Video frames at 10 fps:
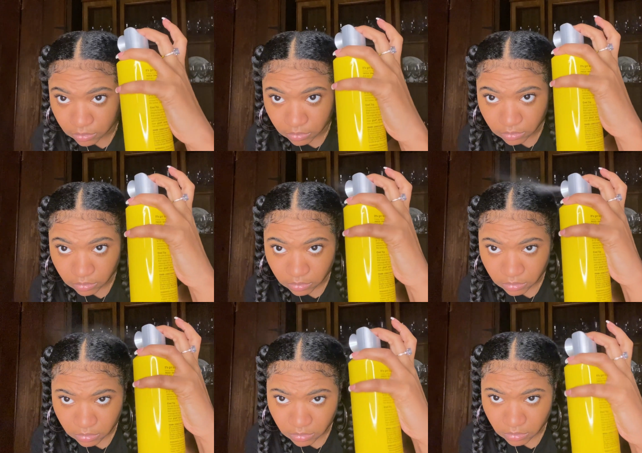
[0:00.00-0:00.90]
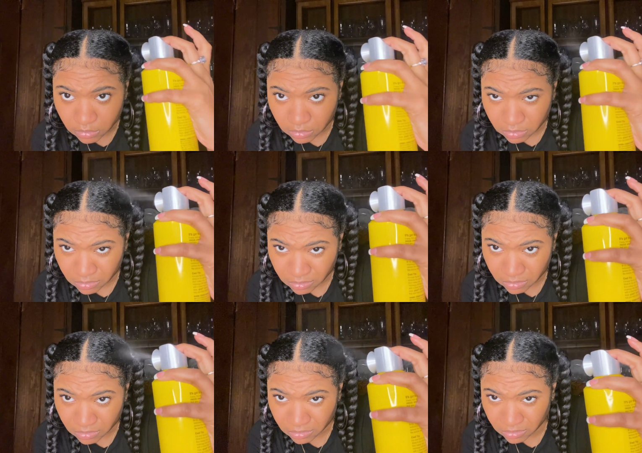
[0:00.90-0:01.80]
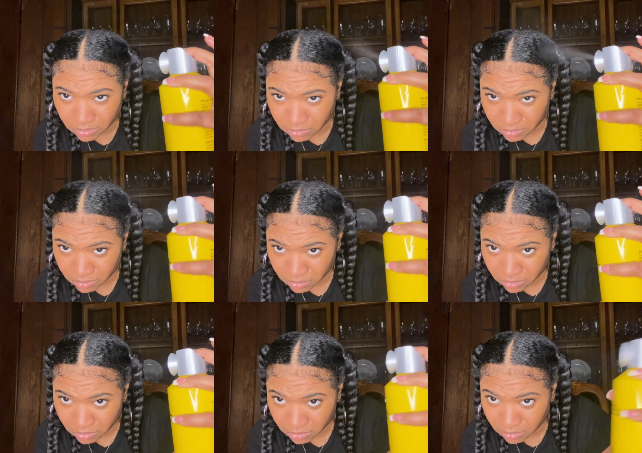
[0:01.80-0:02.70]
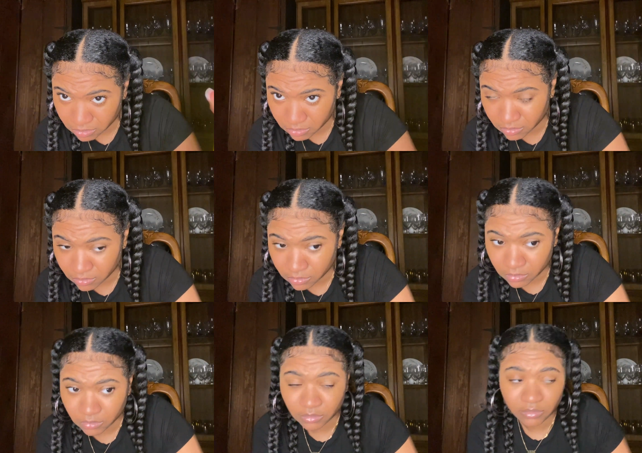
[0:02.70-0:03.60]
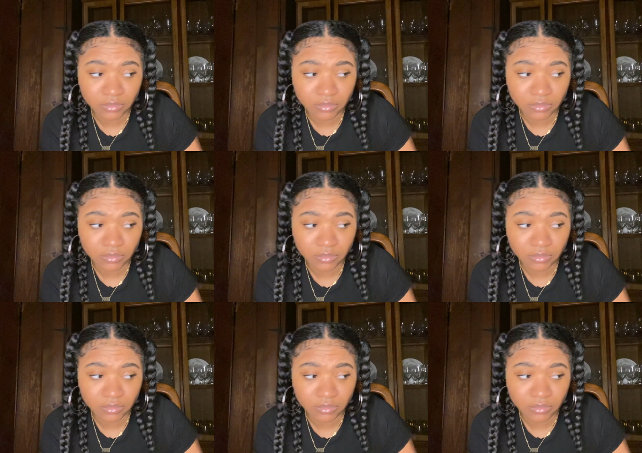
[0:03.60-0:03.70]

(no one is talking)